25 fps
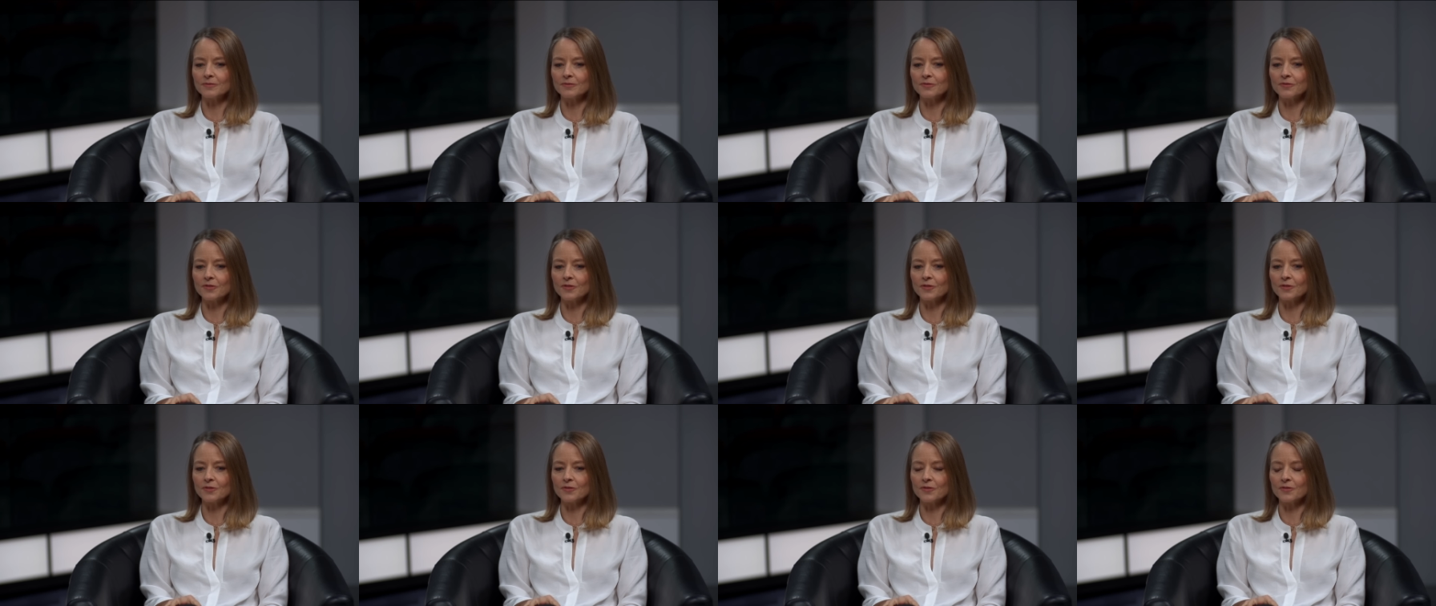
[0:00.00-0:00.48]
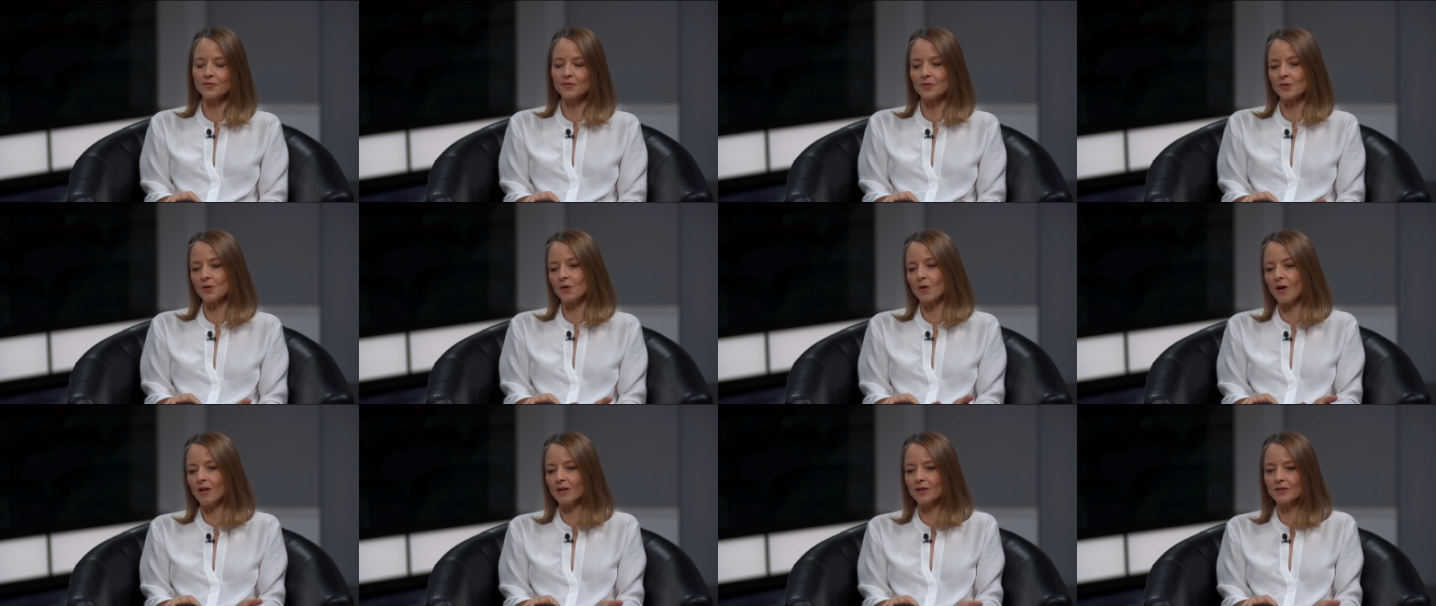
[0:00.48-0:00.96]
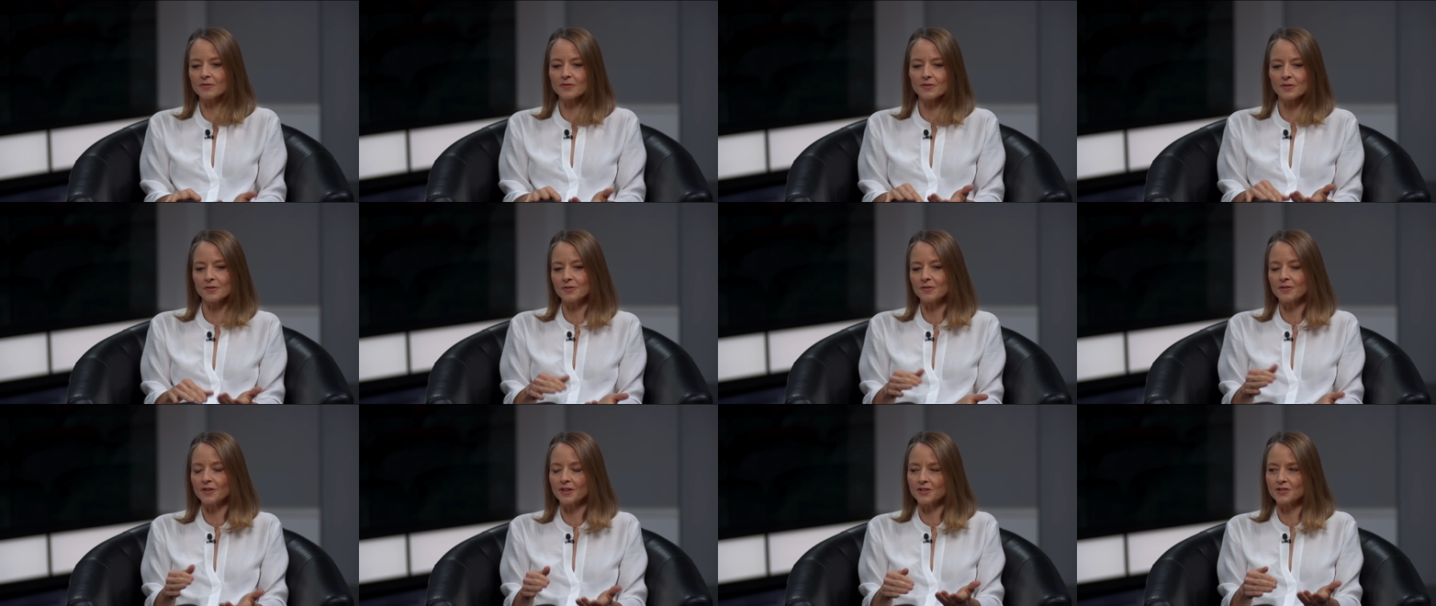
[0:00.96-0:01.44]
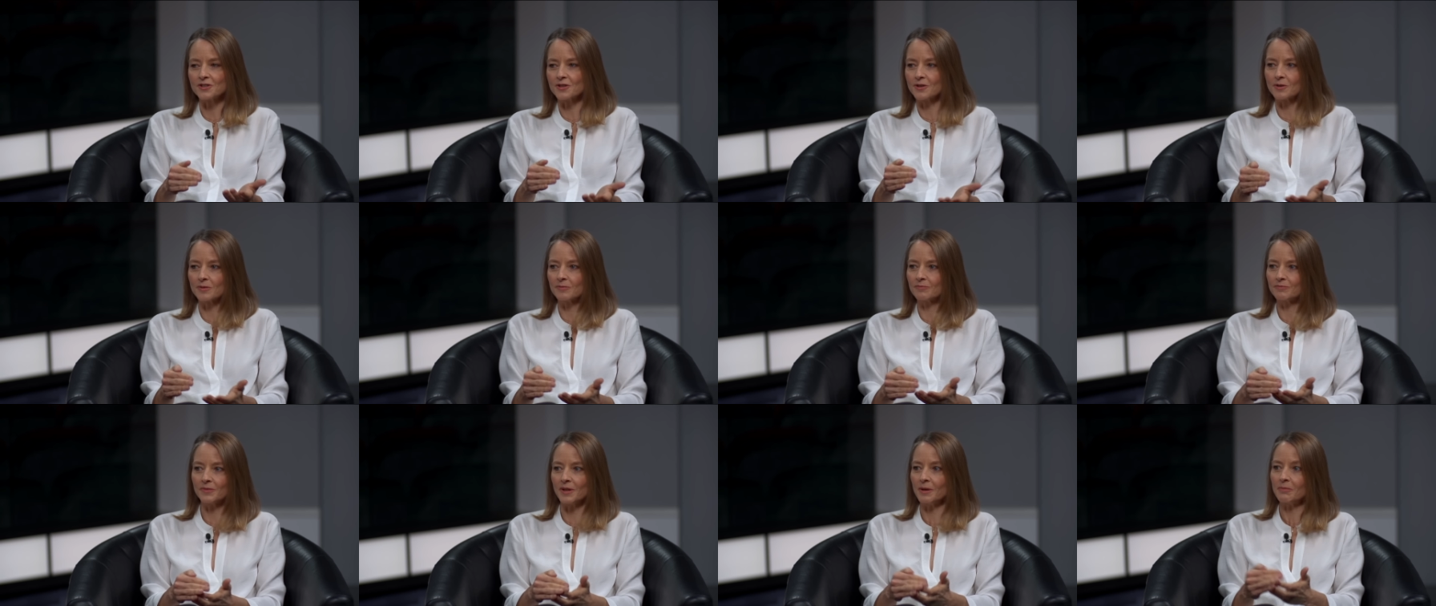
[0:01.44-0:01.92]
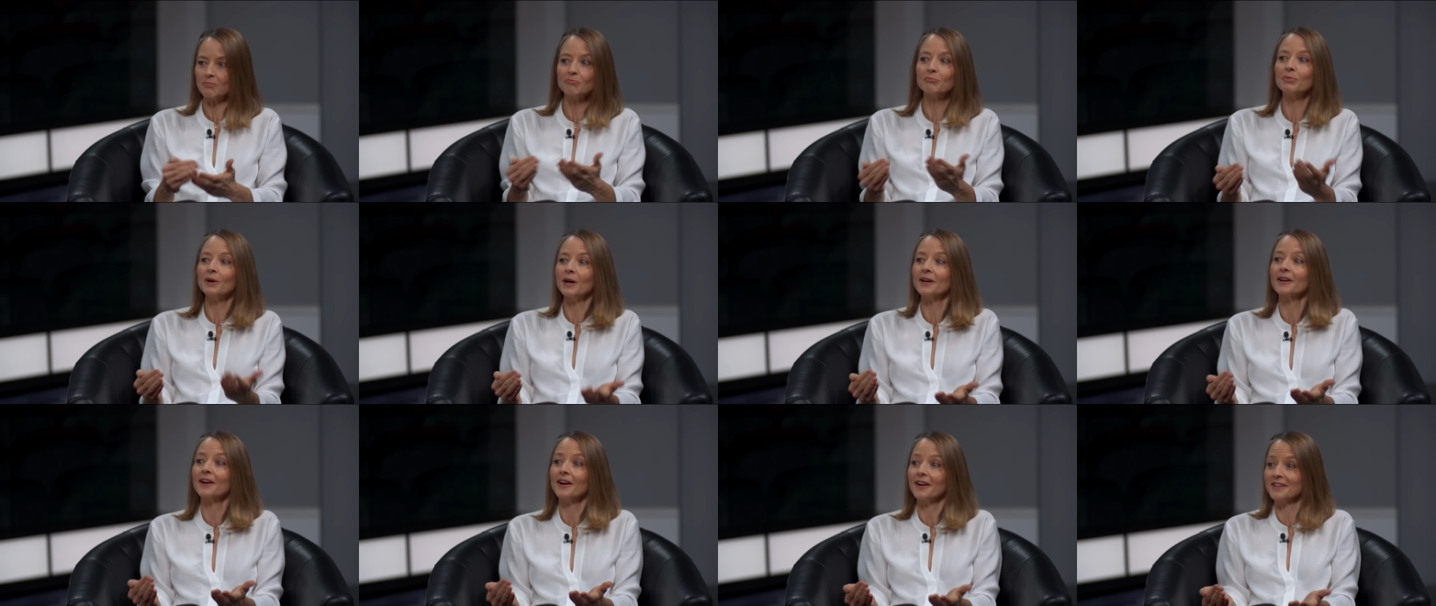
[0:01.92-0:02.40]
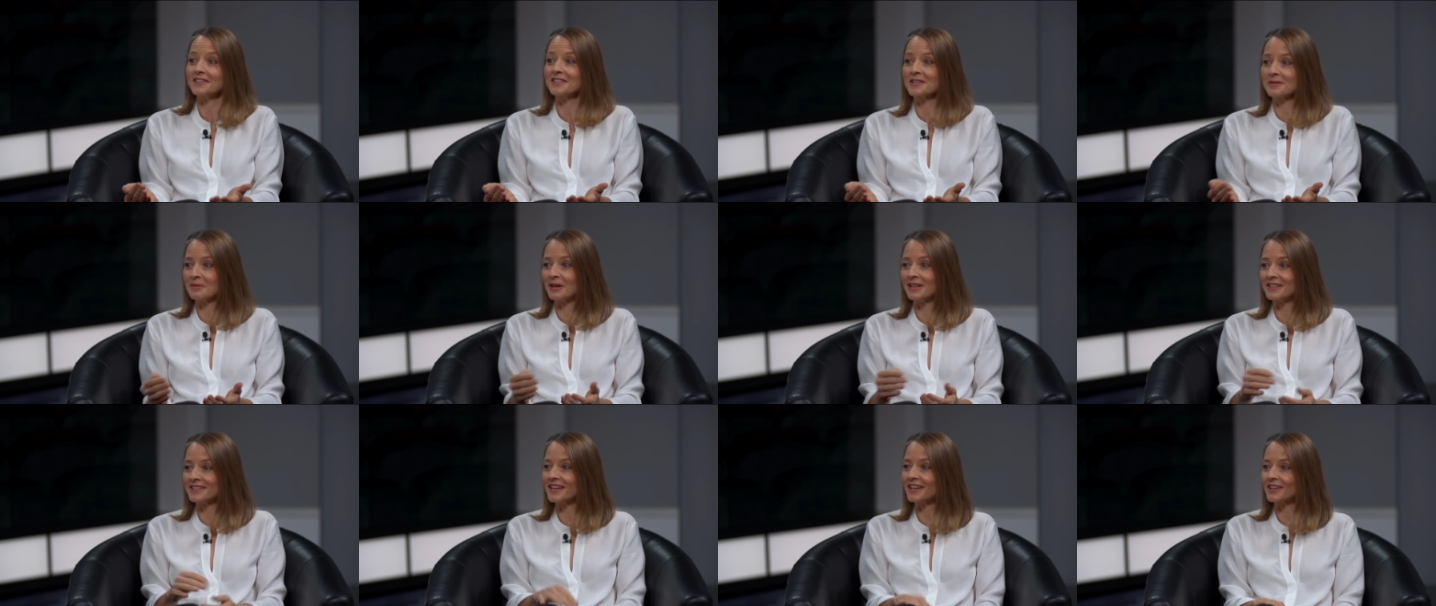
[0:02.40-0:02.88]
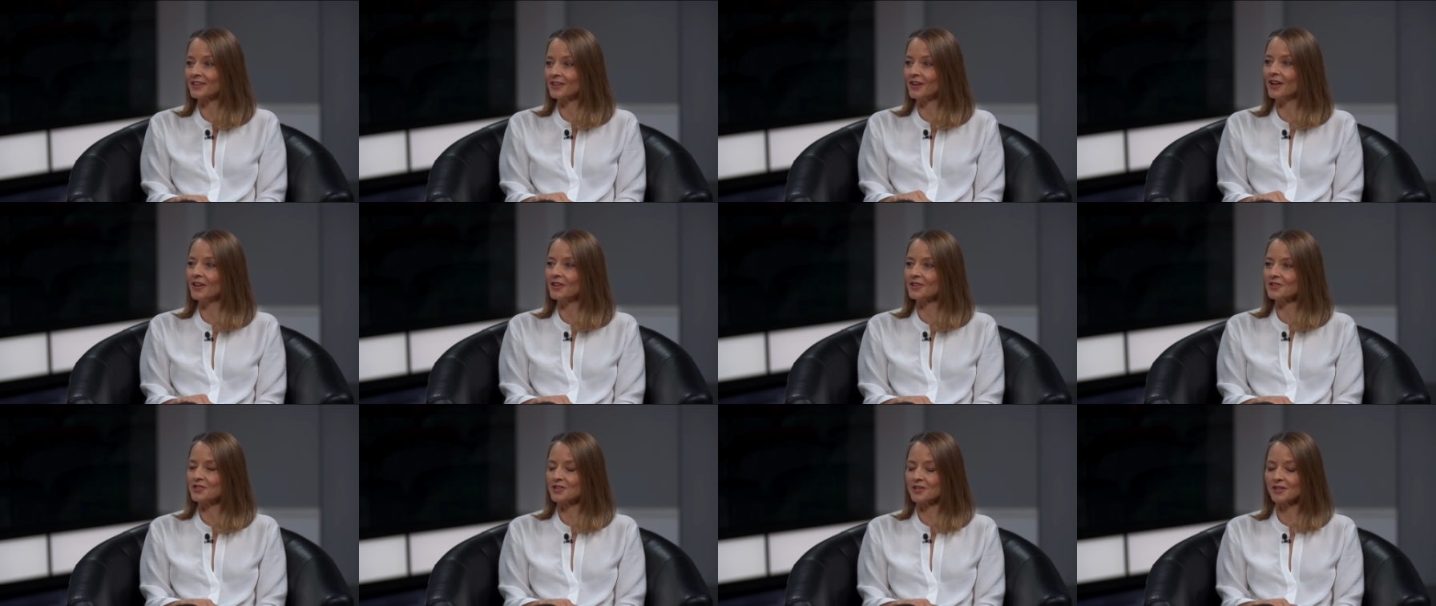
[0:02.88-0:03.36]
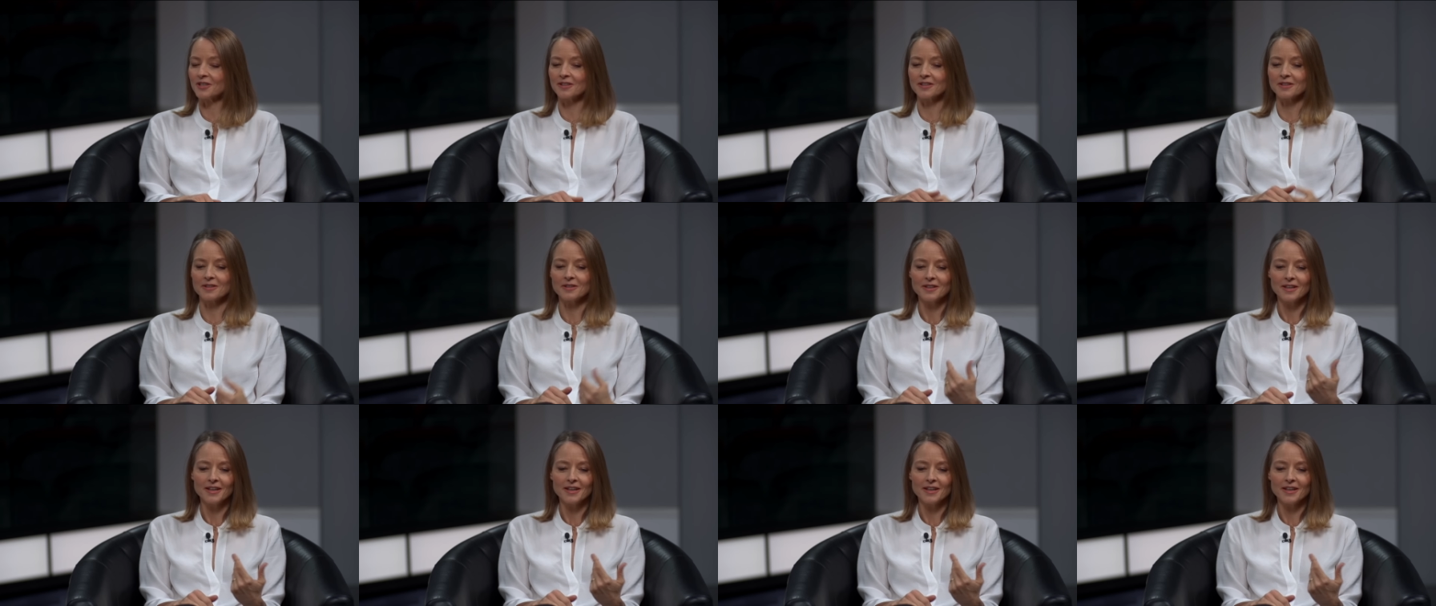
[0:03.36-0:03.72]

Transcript: for, for, all of the things that are that bug us about technology,